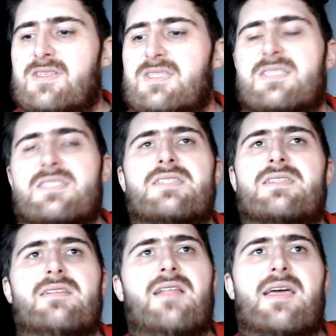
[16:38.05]

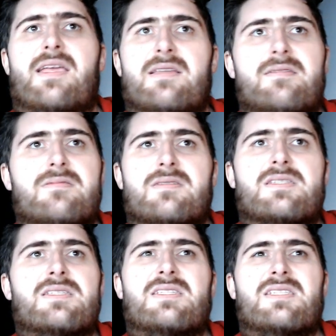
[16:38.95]
slight
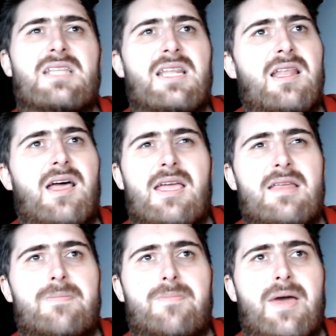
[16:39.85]

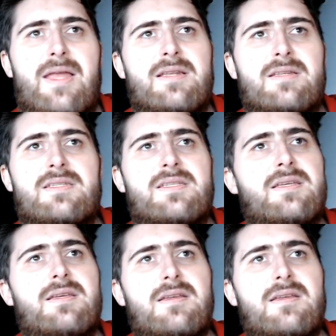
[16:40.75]
bent,